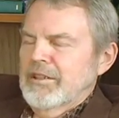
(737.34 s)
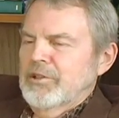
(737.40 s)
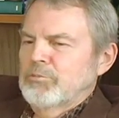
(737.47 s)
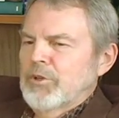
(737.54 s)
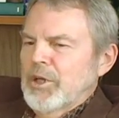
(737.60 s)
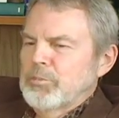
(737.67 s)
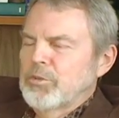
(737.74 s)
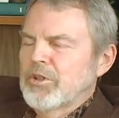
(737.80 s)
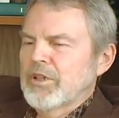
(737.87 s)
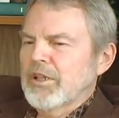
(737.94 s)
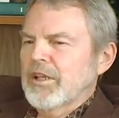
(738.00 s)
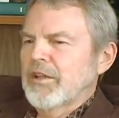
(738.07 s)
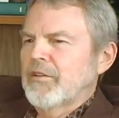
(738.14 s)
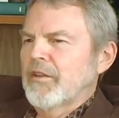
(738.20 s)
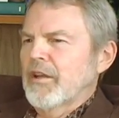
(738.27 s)
in my
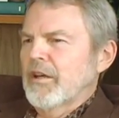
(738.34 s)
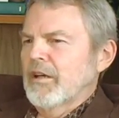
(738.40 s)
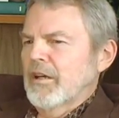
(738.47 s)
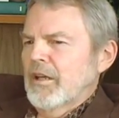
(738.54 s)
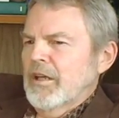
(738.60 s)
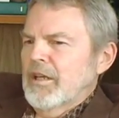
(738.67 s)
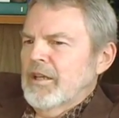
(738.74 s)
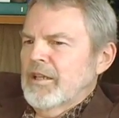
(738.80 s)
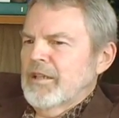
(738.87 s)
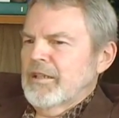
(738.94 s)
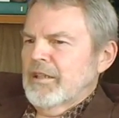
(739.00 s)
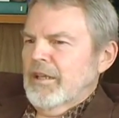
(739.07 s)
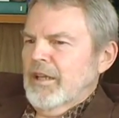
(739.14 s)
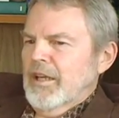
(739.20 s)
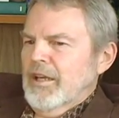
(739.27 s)
book and uh,
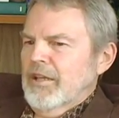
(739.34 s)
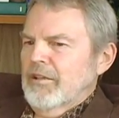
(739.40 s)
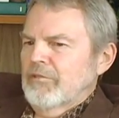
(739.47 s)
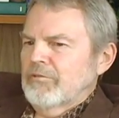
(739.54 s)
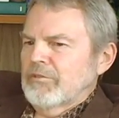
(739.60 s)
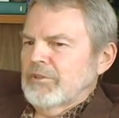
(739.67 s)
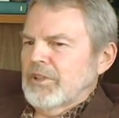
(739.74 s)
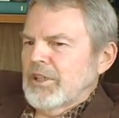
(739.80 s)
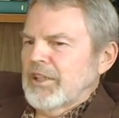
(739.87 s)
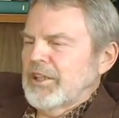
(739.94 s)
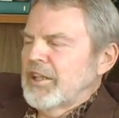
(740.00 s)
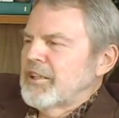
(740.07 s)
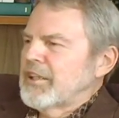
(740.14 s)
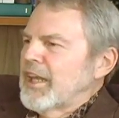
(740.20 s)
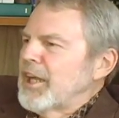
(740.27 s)
and it
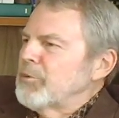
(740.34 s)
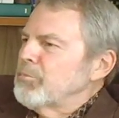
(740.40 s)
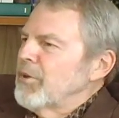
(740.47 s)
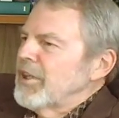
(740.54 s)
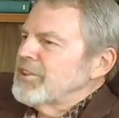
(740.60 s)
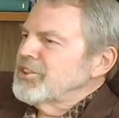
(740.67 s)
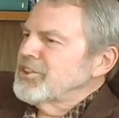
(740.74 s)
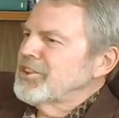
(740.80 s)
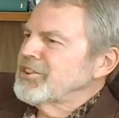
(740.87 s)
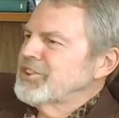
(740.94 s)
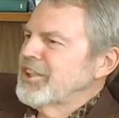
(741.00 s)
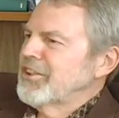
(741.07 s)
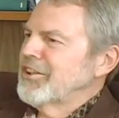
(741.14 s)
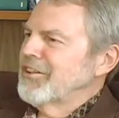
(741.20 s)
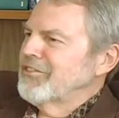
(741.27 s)
didn't take much to
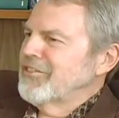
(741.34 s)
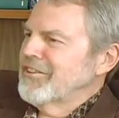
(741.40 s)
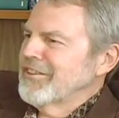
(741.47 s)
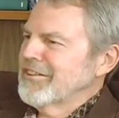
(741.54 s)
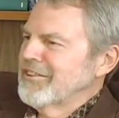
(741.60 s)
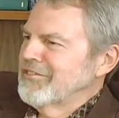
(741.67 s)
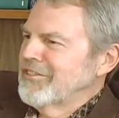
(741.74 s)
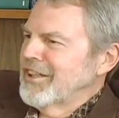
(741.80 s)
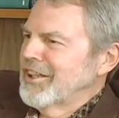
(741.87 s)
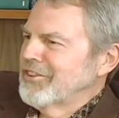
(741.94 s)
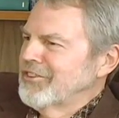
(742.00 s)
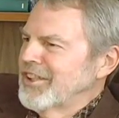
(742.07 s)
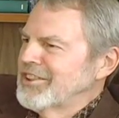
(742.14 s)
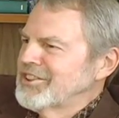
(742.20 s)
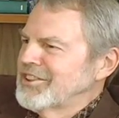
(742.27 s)
set off the
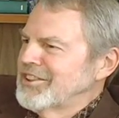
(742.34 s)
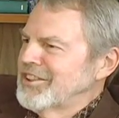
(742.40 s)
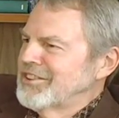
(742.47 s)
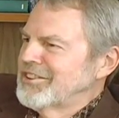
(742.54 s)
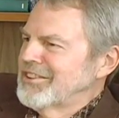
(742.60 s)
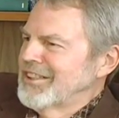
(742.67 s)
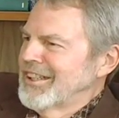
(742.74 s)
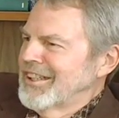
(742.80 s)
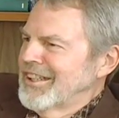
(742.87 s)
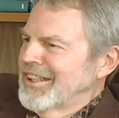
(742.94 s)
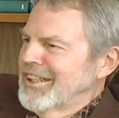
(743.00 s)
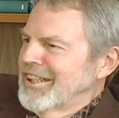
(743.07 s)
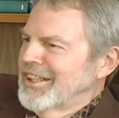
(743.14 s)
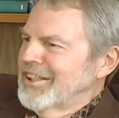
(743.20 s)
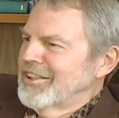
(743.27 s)
conflagration it,
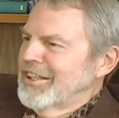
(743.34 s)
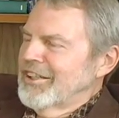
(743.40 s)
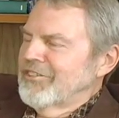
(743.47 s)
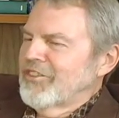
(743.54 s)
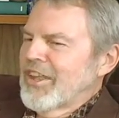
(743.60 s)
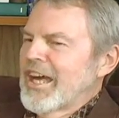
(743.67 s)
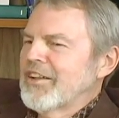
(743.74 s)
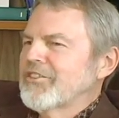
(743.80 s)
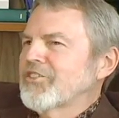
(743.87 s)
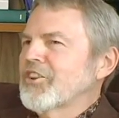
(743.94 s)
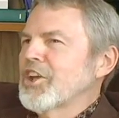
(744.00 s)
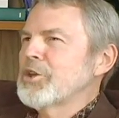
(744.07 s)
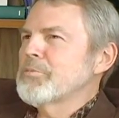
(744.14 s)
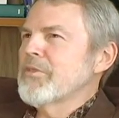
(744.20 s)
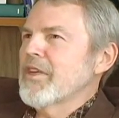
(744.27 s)
it, it that
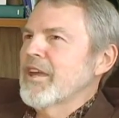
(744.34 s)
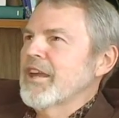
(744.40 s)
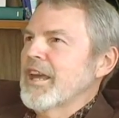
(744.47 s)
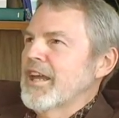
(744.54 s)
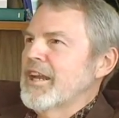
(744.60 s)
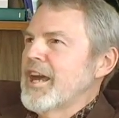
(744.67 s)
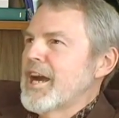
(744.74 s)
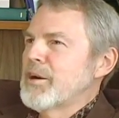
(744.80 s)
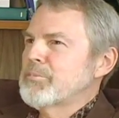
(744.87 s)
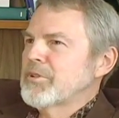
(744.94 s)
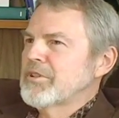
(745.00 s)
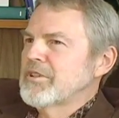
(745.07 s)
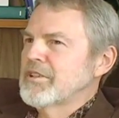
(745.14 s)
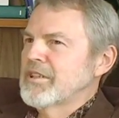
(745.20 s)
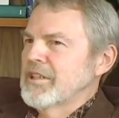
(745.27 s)
same thing had
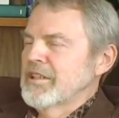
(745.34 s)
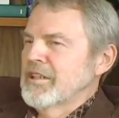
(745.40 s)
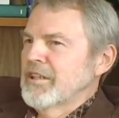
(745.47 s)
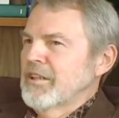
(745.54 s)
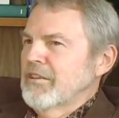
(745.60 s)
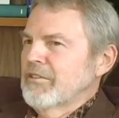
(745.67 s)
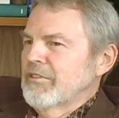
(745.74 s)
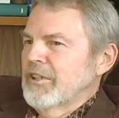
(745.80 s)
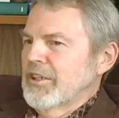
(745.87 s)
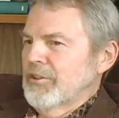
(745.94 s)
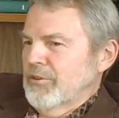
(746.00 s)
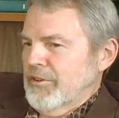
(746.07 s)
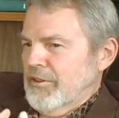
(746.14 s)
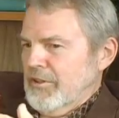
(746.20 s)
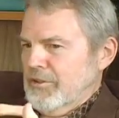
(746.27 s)
happened uh,
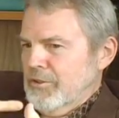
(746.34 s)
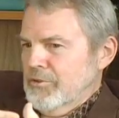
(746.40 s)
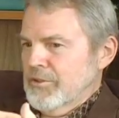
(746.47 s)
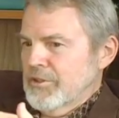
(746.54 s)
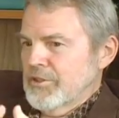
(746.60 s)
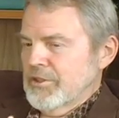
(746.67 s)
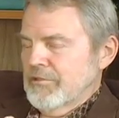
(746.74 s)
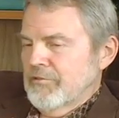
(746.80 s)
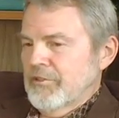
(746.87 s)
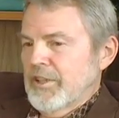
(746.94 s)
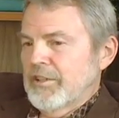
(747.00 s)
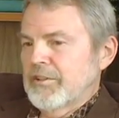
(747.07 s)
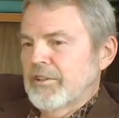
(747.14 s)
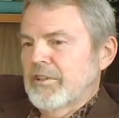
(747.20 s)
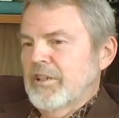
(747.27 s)
with the Tunisian
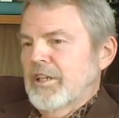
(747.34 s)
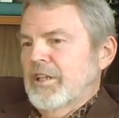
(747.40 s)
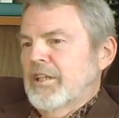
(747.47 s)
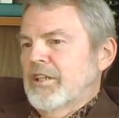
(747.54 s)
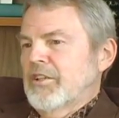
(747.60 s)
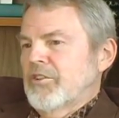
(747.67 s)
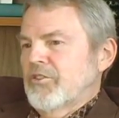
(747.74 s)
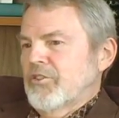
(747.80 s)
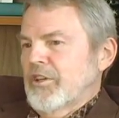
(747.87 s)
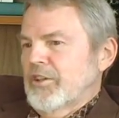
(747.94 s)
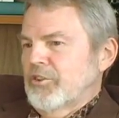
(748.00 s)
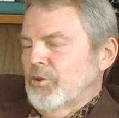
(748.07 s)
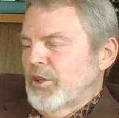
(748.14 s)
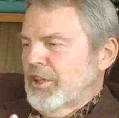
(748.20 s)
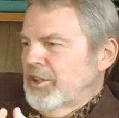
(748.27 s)
vendor say
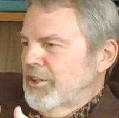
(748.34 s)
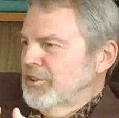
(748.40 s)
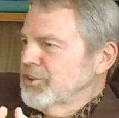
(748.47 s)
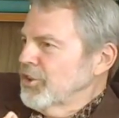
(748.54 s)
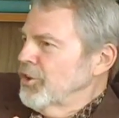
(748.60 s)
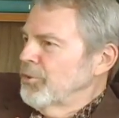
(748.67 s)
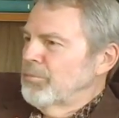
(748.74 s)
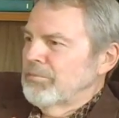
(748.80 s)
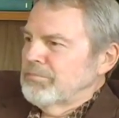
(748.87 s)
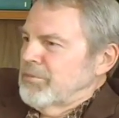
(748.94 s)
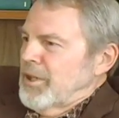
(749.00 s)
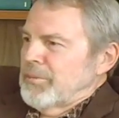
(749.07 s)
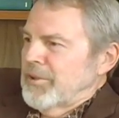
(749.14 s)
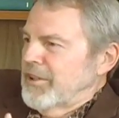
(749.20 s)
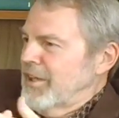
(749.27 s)
20 years ago,
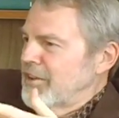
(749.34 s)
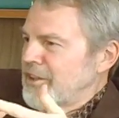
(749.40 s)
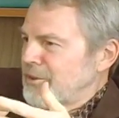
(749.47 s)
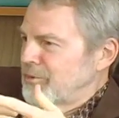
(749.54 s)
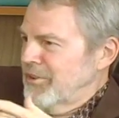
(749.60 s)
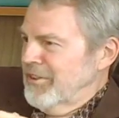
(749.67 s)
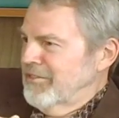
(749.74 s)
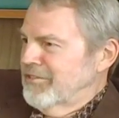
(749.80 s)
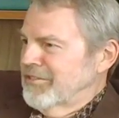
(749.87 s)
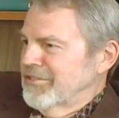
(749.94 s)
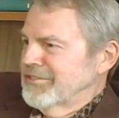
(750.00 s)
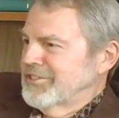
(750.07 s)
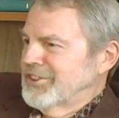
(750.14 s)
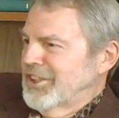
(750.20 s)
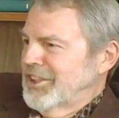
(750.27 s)
probably nothing would
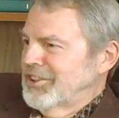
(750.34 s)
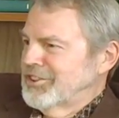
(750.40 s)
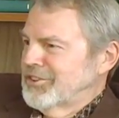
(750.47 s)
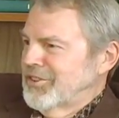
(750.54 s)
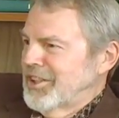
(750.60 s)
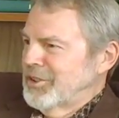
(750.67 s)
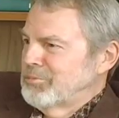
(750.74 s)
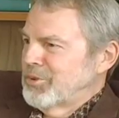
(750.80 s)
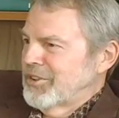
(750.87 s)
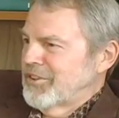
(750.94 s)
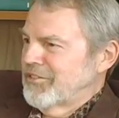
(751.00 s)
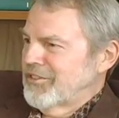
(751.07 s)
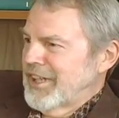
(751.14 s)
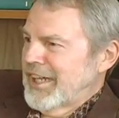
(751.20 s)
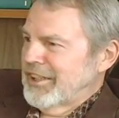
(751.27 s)
have changed, right? But
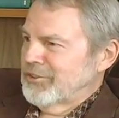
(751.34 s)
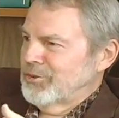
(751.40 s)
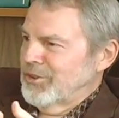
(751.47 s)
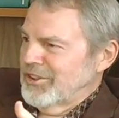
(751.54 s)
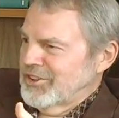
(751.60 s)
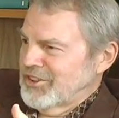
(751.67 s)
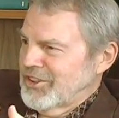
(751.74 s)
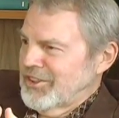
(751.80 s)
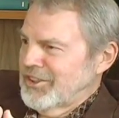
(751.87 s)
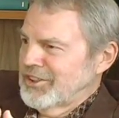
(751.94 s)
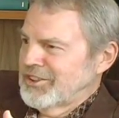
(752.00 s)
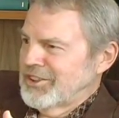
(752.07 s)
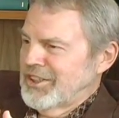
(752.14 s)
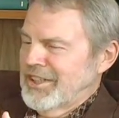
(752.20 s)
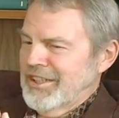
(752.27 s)
the fact was that
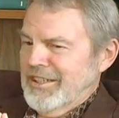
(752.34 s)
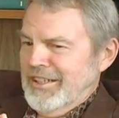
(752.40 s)
this